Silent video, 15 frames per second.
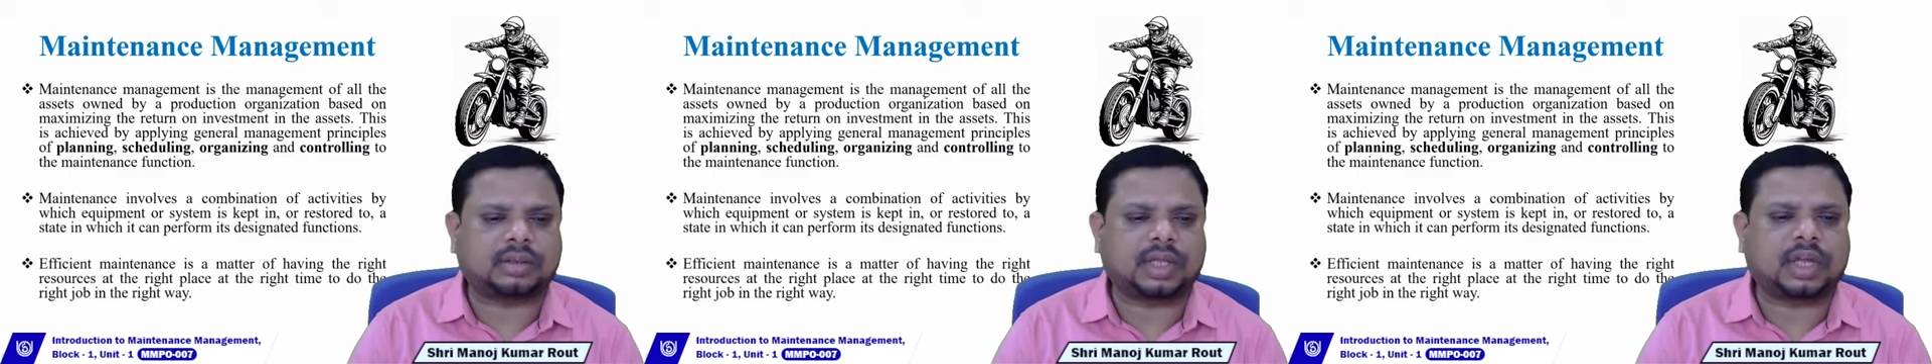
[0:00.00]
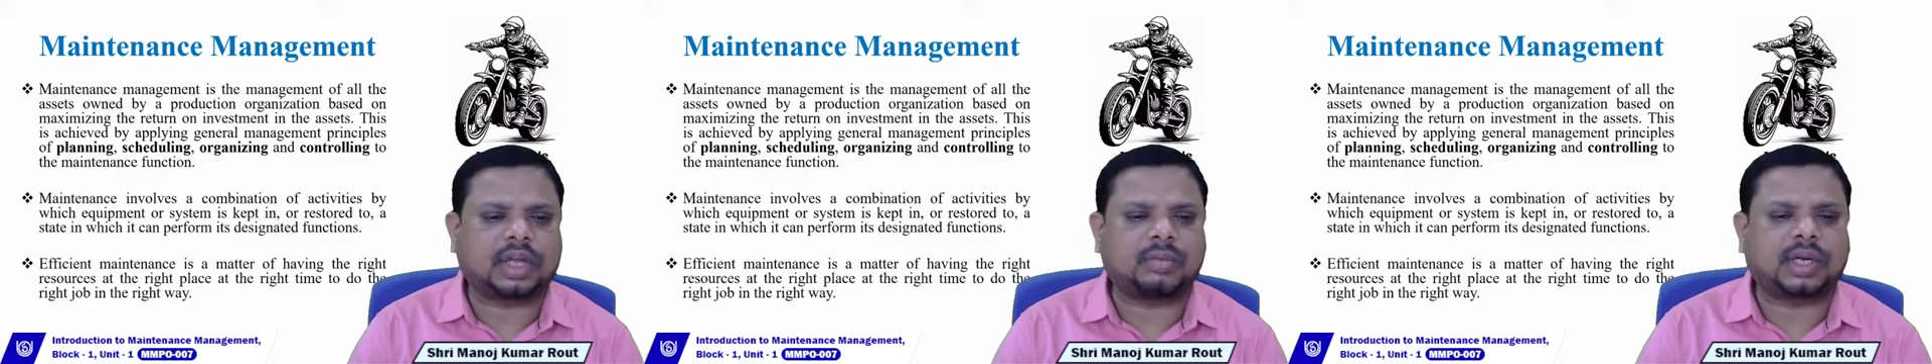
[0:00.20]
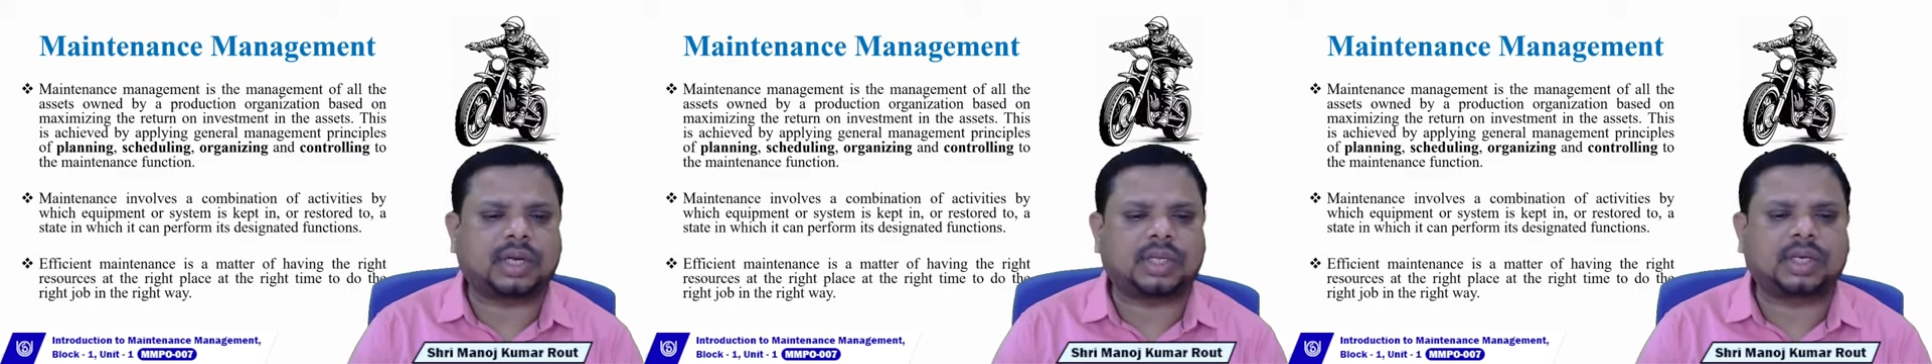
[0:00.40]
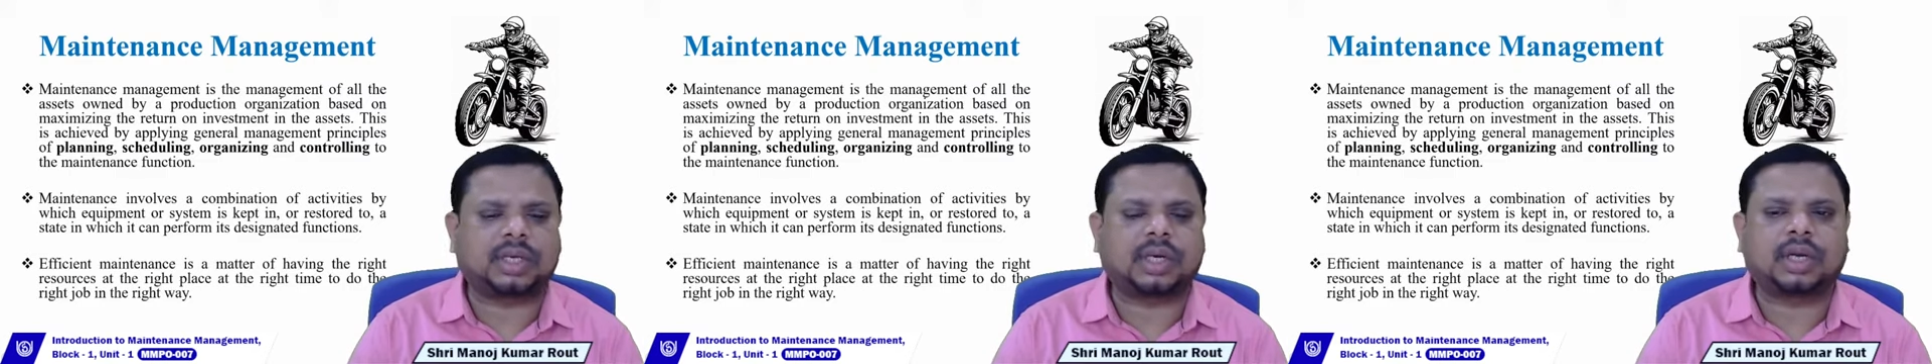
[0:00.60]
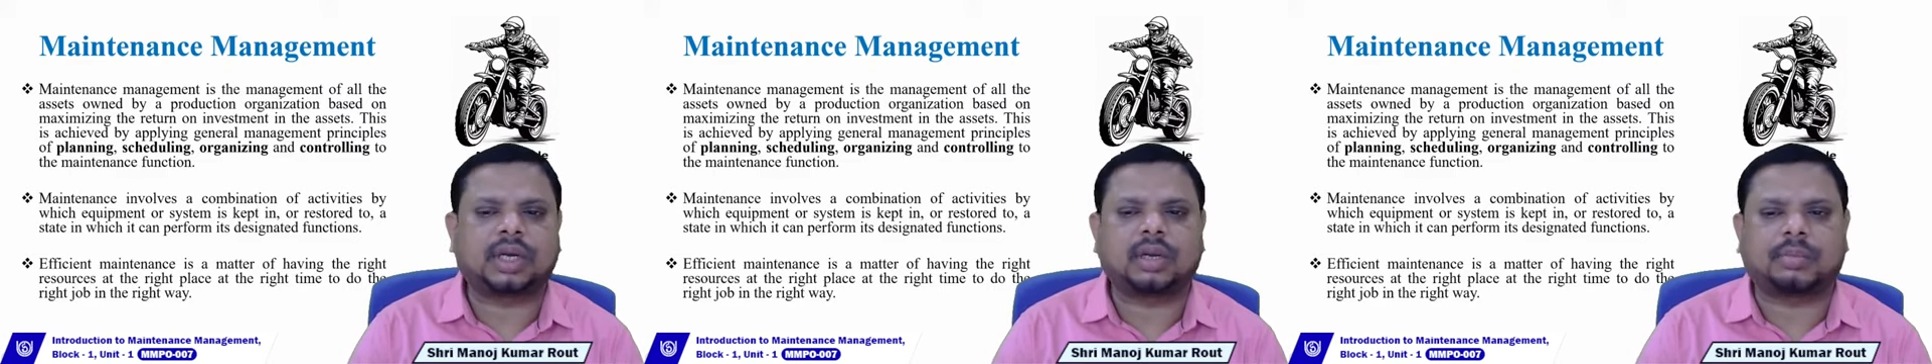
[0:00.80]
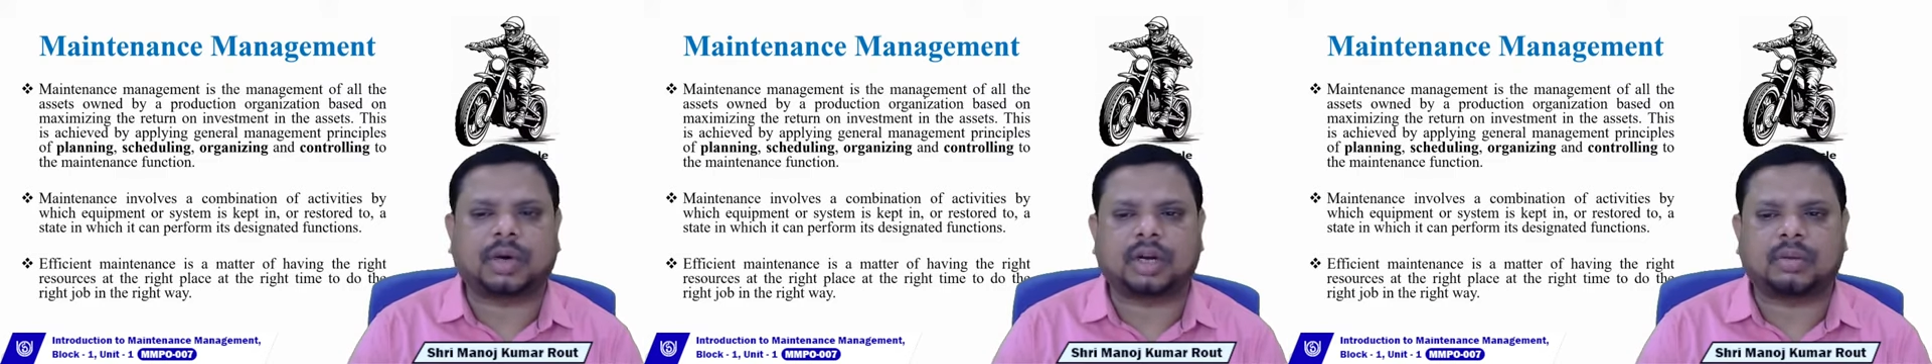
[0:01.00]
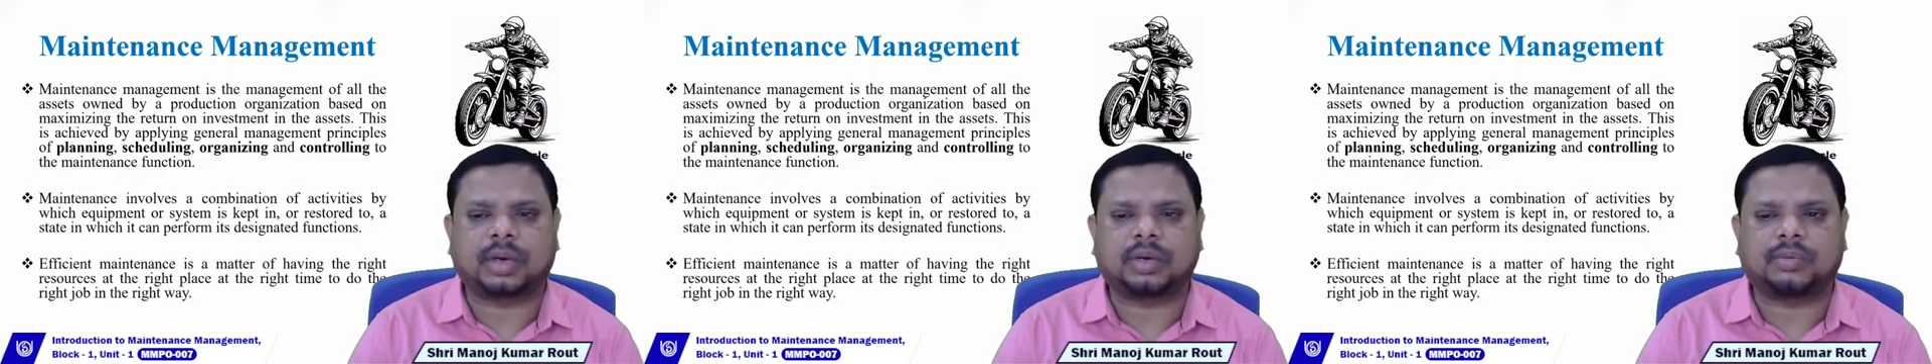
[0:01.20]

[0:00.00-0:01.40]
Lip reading: they have a designated department.